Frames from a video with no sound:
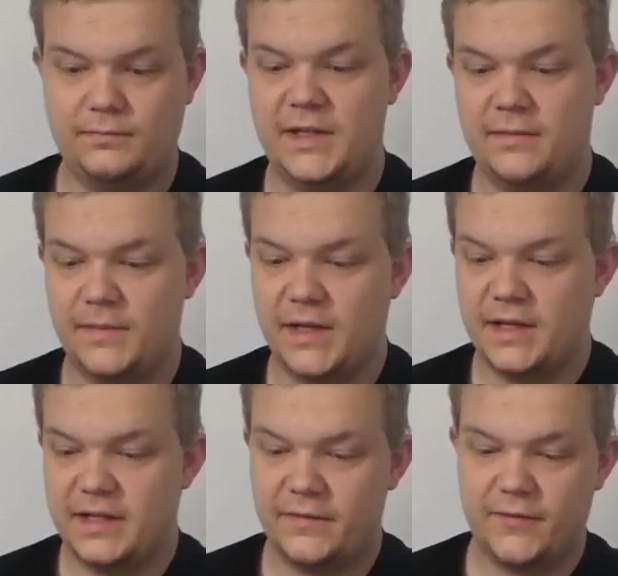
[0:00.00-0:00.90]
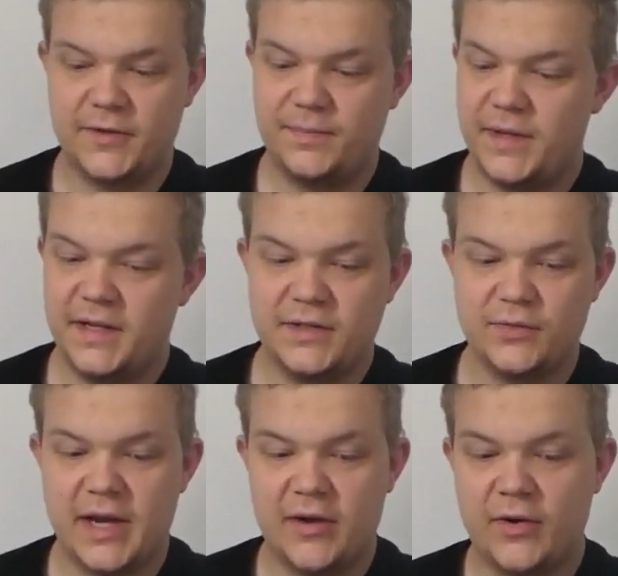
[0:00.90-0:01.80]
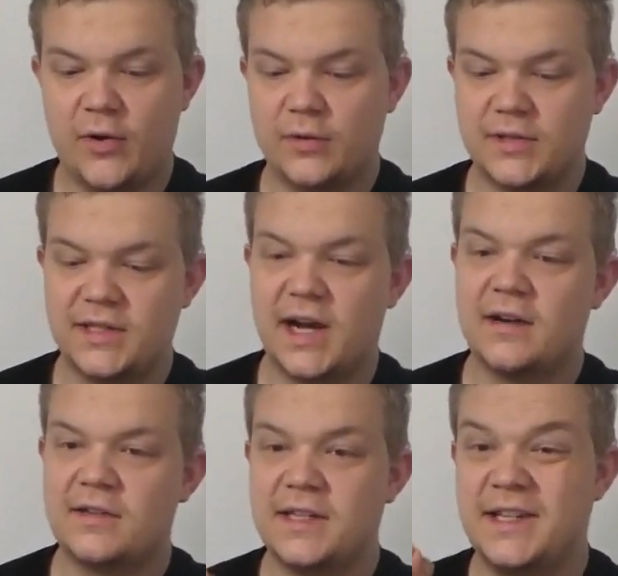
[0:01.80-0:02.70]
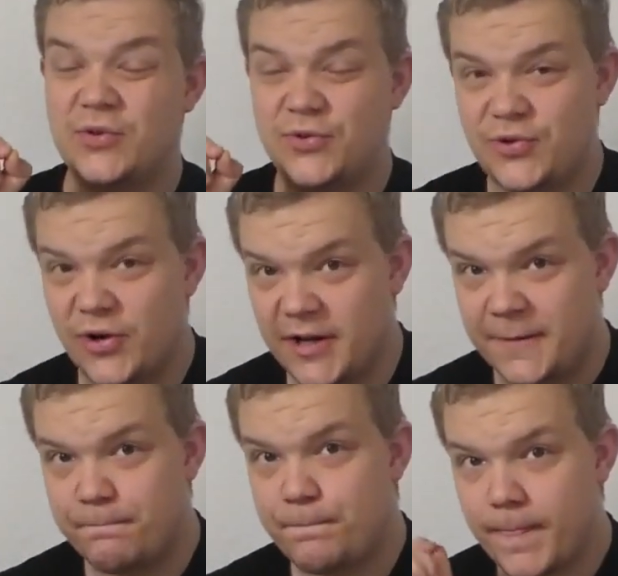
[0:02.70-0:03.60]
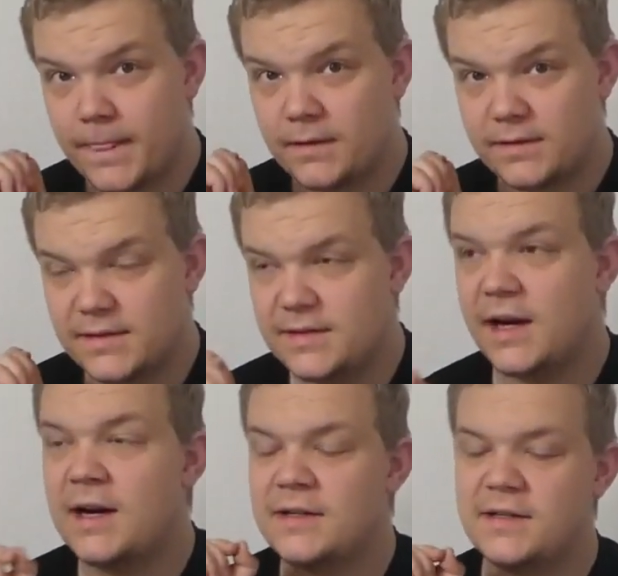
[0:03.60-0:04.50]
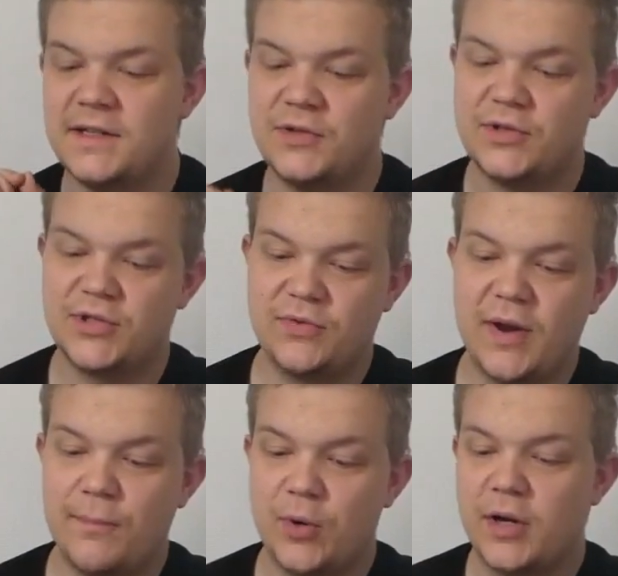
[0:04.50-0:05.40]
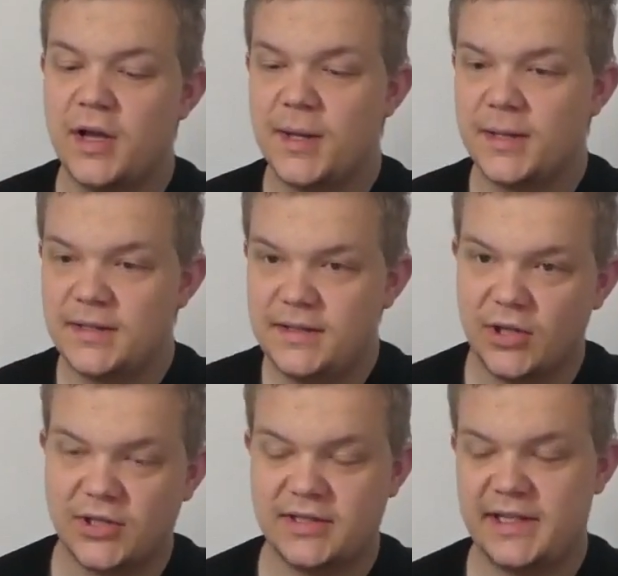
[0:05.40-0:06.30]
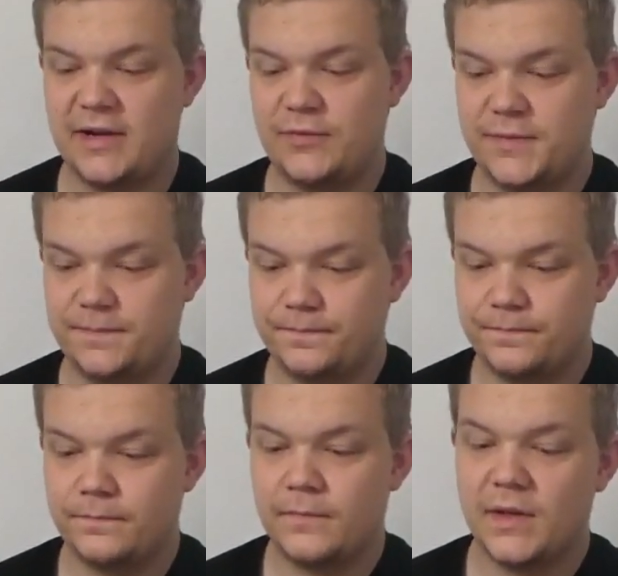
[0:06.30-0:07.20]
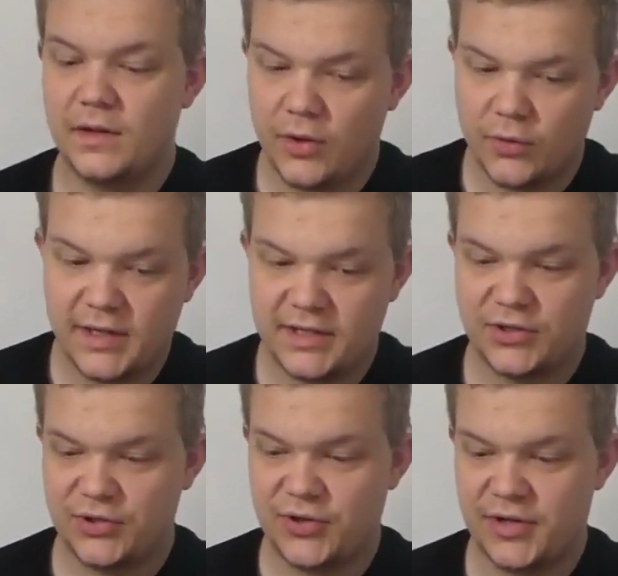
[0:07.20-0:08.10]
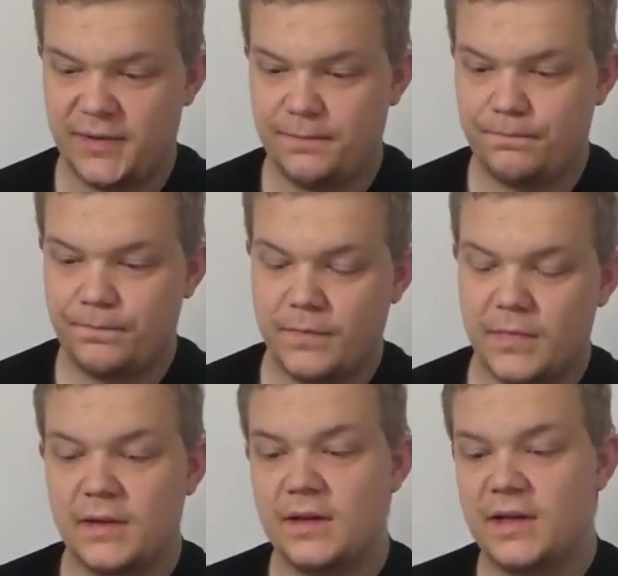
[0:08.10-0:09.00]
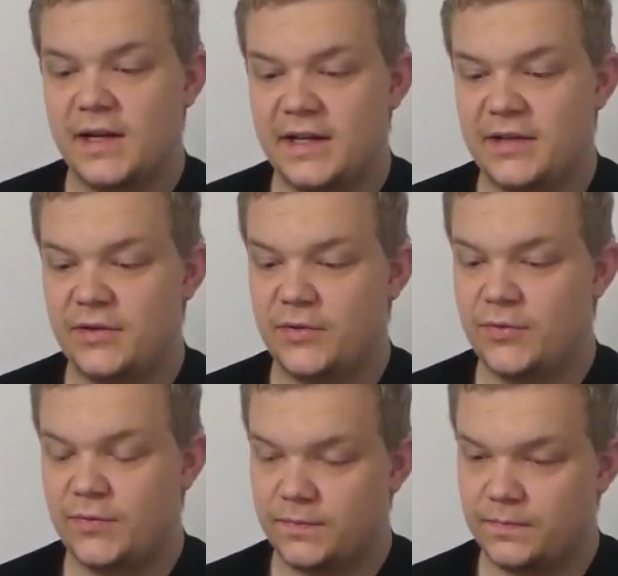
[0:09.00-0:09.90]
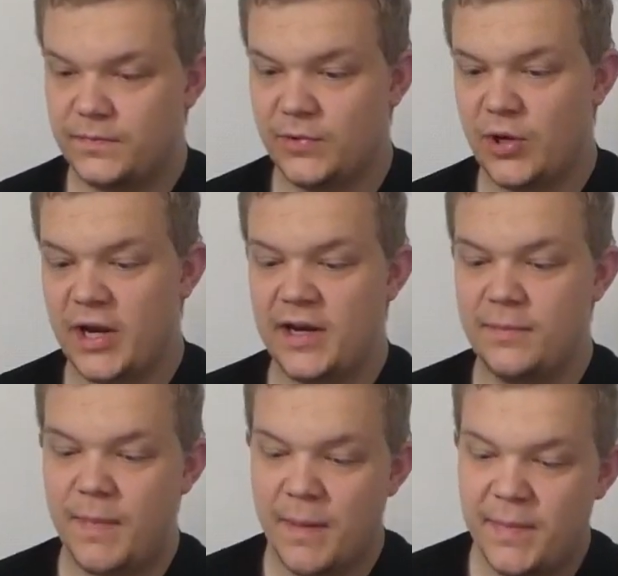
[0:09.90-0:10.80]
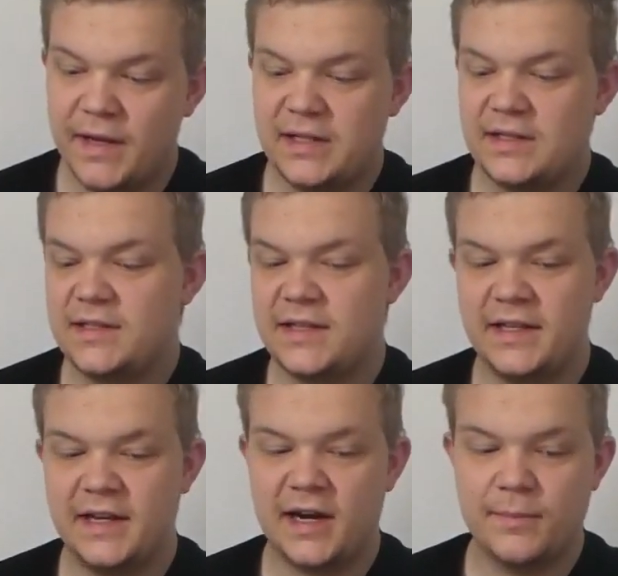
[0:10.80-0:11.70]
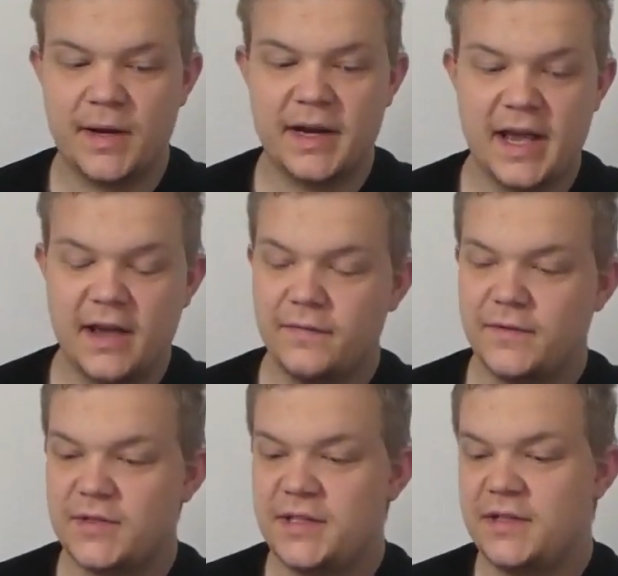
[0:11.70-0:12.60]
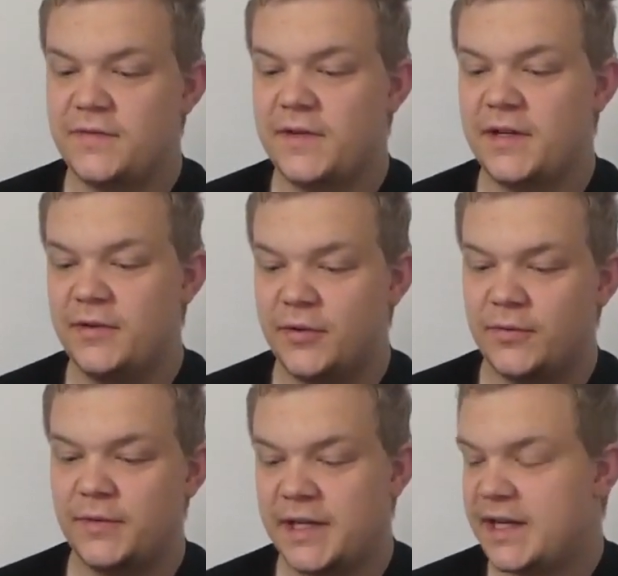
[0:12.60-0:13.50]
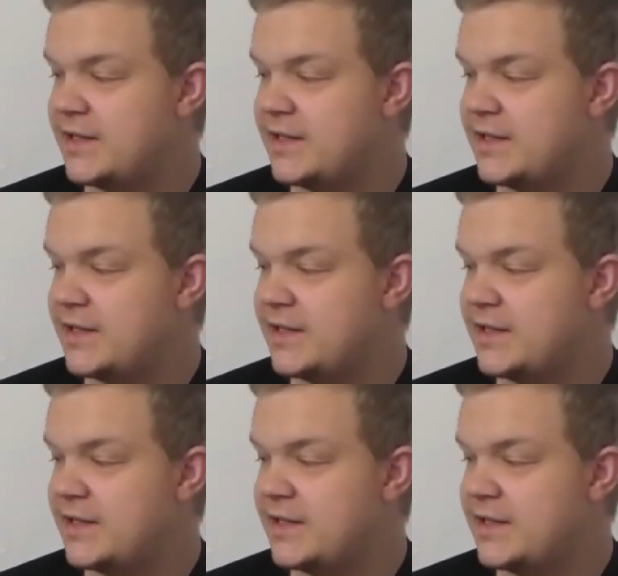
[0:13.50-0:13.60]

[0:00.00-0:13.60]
The first bit is you count all stars in your journey. Stars in your scrapbook doesn't count, only in your journey. And then you look at any abilities any card might have to see if it